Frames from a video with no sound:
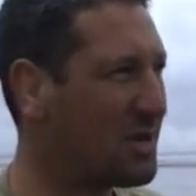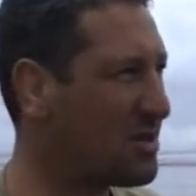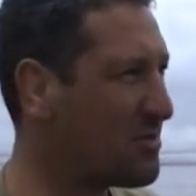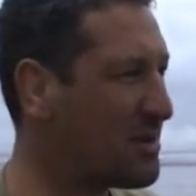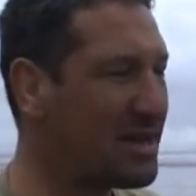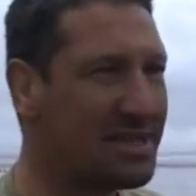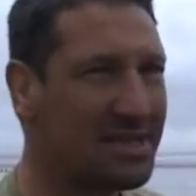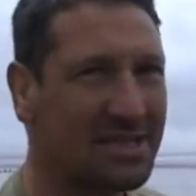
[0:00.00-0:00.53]
being the
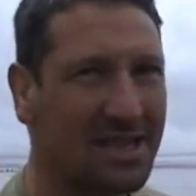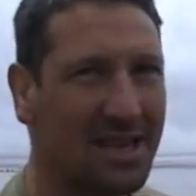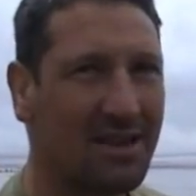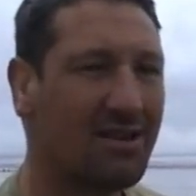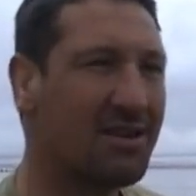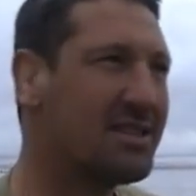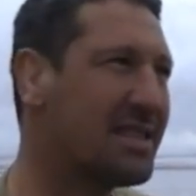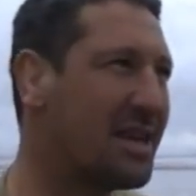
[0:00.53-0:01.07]
better
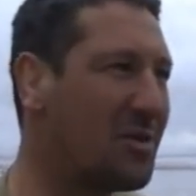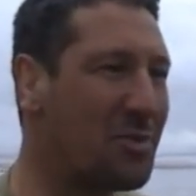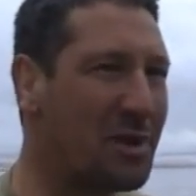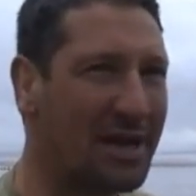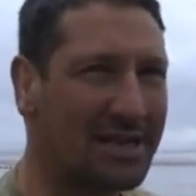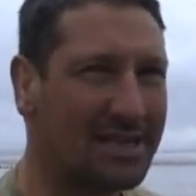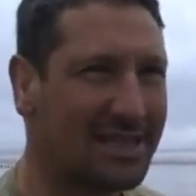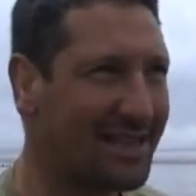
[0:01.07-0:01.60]
sailor, I sailed
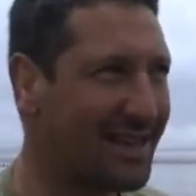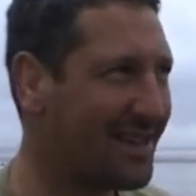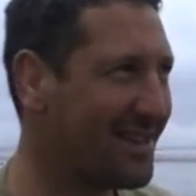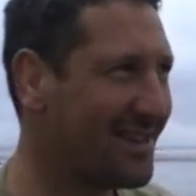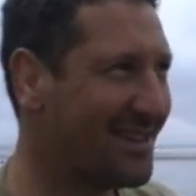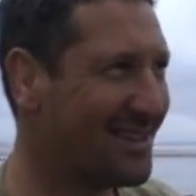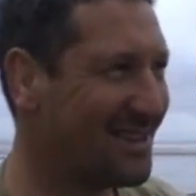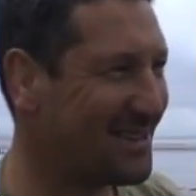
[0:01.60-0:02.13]
back to get
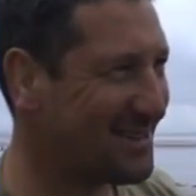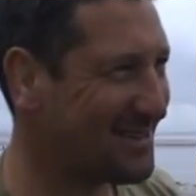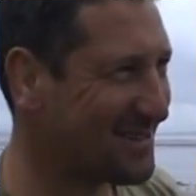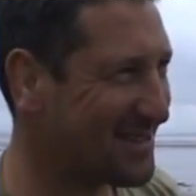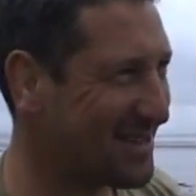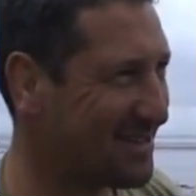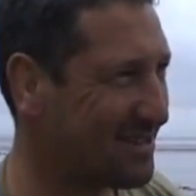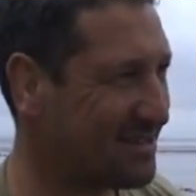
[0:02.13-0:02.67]

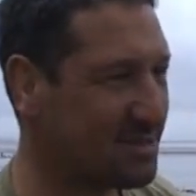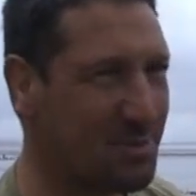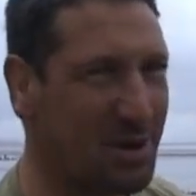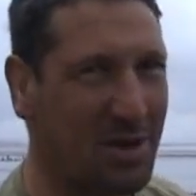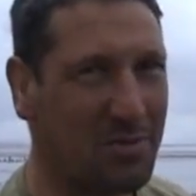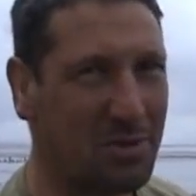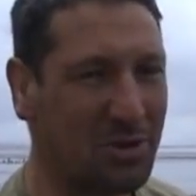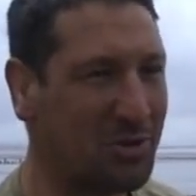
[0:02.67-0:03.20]
a
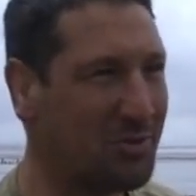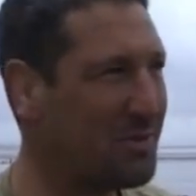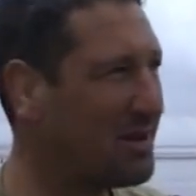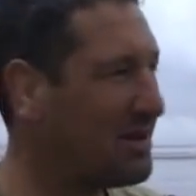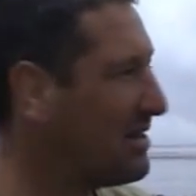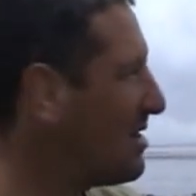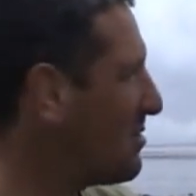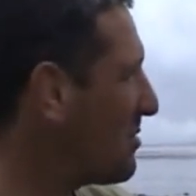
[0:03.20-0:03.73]
spare boom.
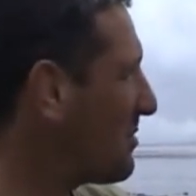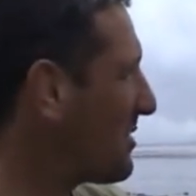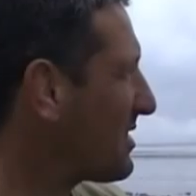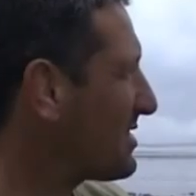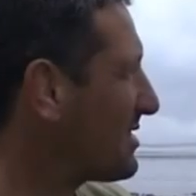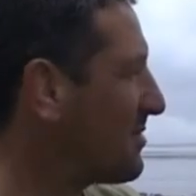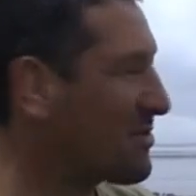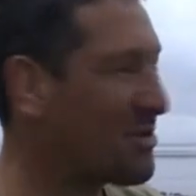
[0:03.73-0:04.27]

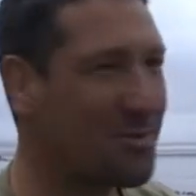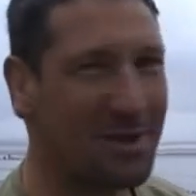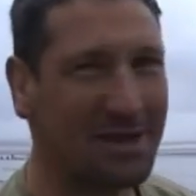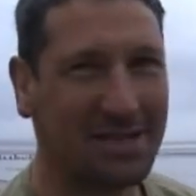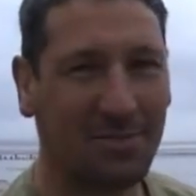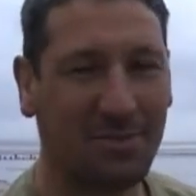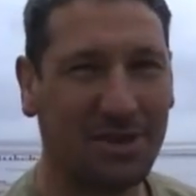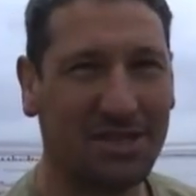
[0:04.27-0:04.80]
By the time I got
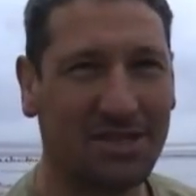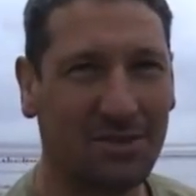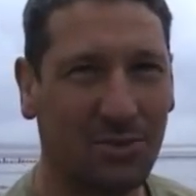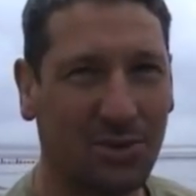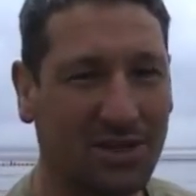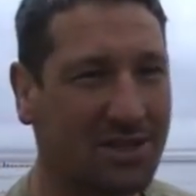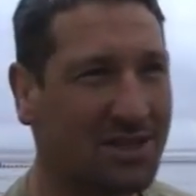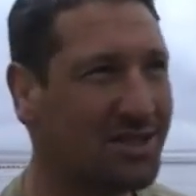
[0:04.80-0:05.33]
back to the beach, the
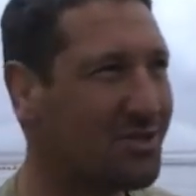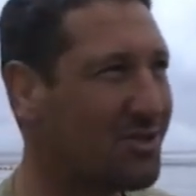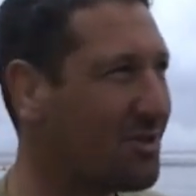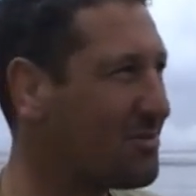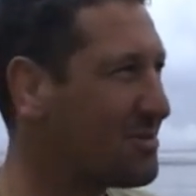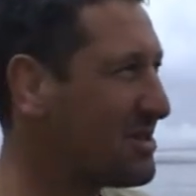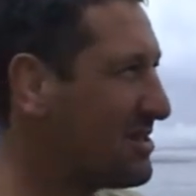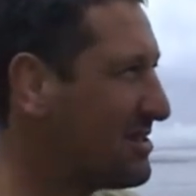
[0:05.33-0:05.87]
wind had
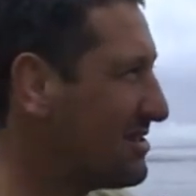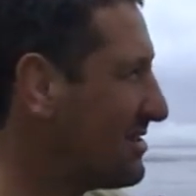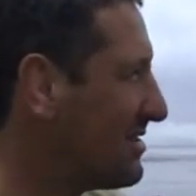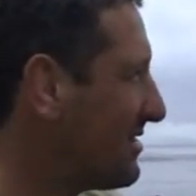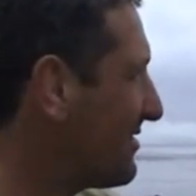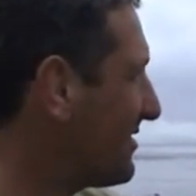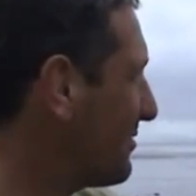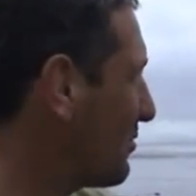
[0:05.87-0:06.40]
dropped
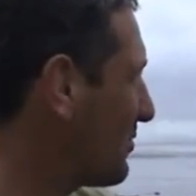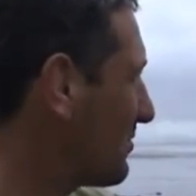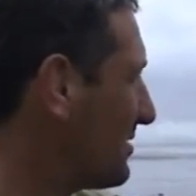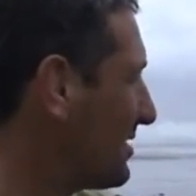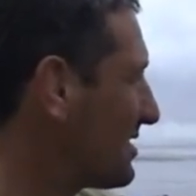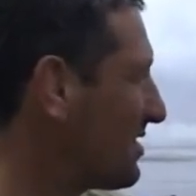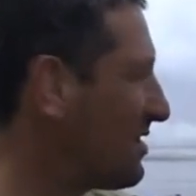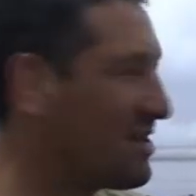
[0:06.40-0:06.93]
and
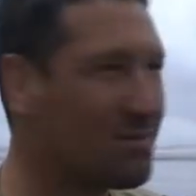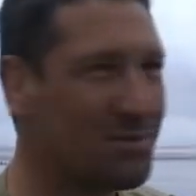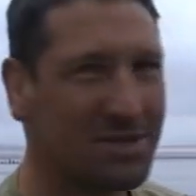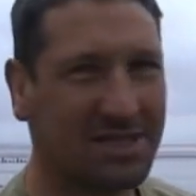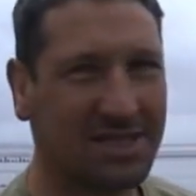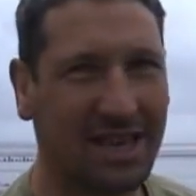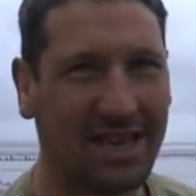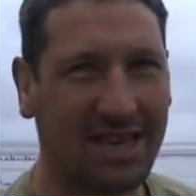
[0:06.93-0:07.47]
the tide
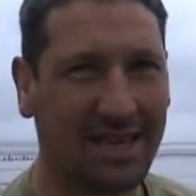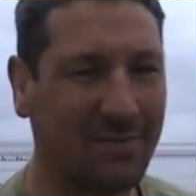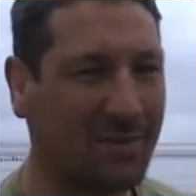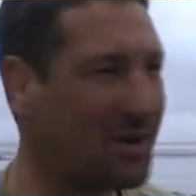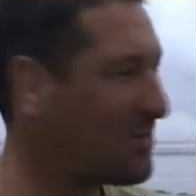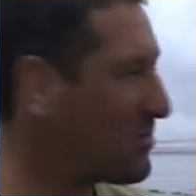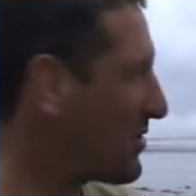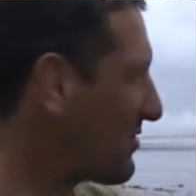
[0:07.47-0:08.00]
was taking
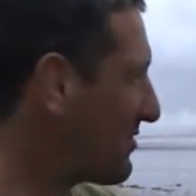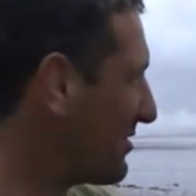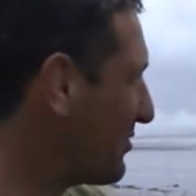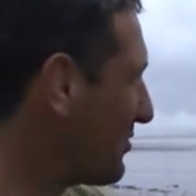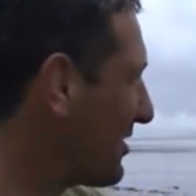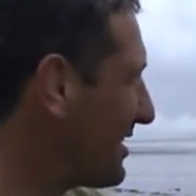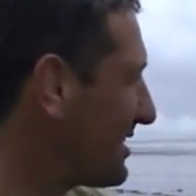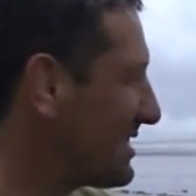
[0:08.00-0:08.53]
my
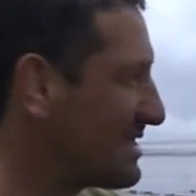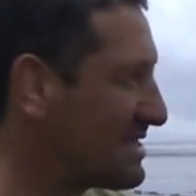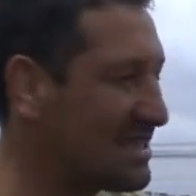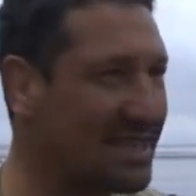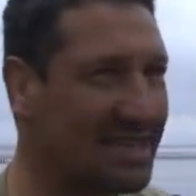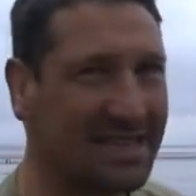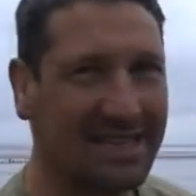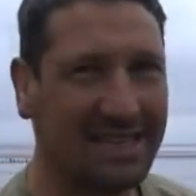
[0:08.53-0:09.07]
brother-in-law out to
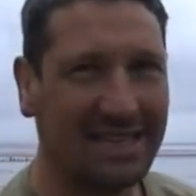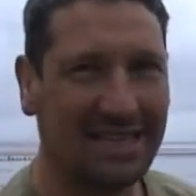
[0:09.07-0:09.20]
sea.